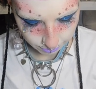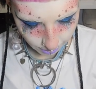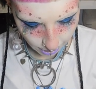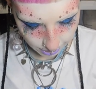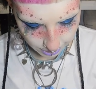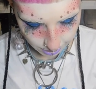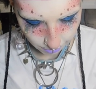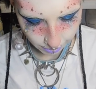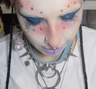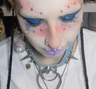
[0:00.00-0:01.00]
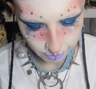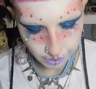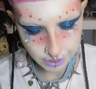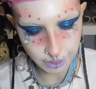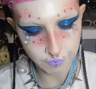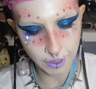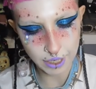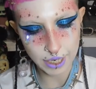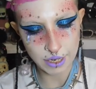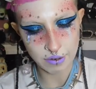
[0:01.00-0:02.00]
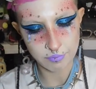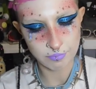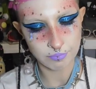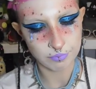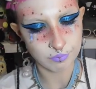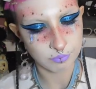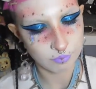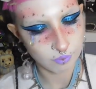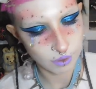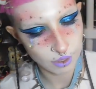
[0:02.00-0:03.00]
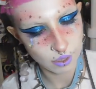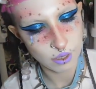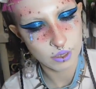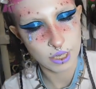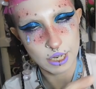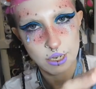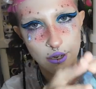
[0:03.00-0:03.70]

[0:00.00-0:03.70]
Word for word: That is so cute. It's like very, like,